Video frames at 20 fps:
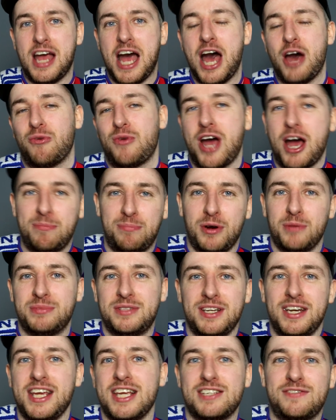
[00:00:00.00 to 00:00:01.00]
I wrap up
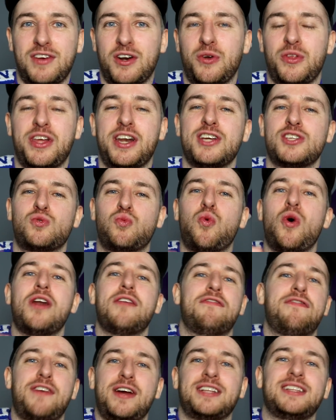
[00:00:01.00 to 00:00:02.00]
today's video, there is
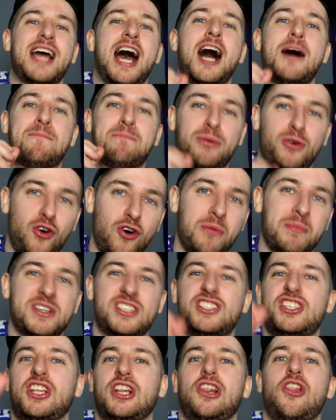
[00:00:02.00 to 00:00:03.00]
one thing that I
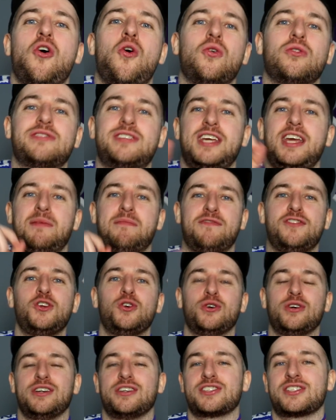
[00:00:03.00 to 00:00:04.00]
promised the long-term
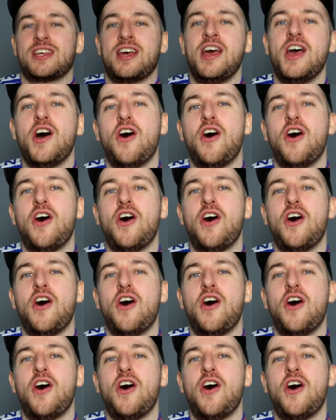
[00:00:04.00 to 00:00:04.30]
viewers